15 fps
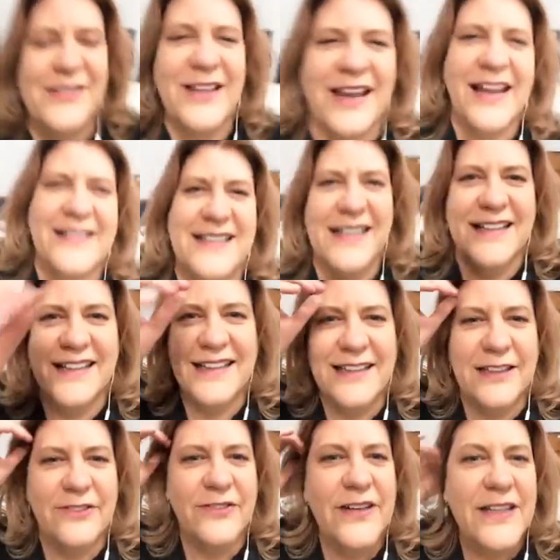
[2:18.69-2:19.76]
I accidentally
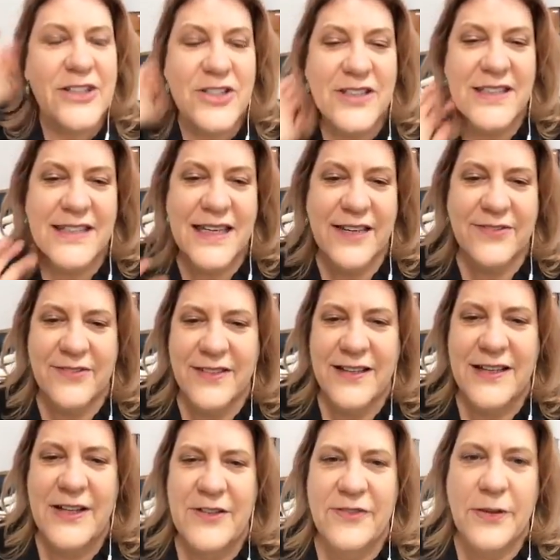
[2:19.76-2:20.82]
clicked finish instead of
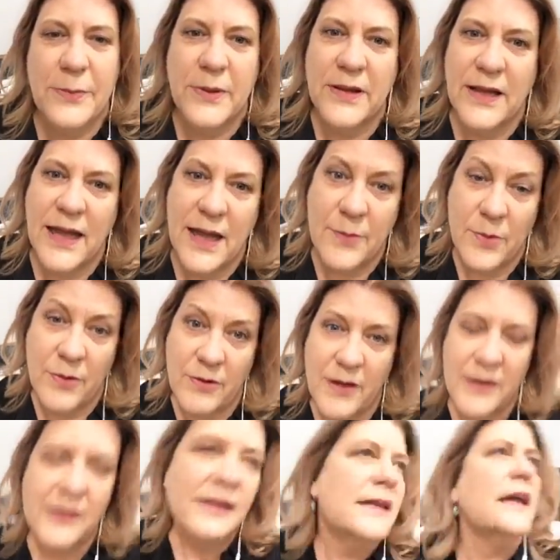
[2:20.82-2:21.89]
flipping the camera
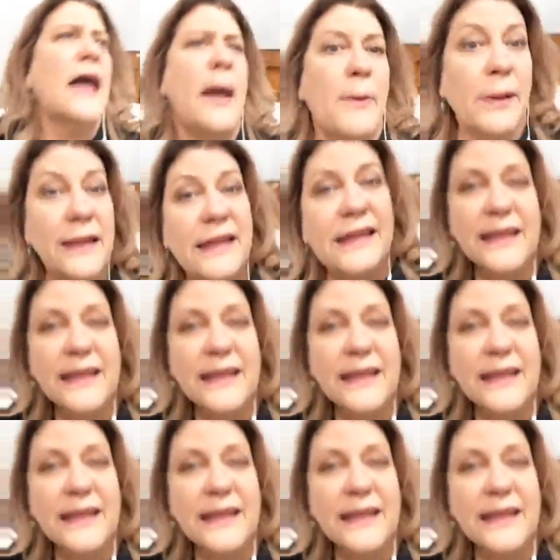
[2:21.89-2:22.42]
around. A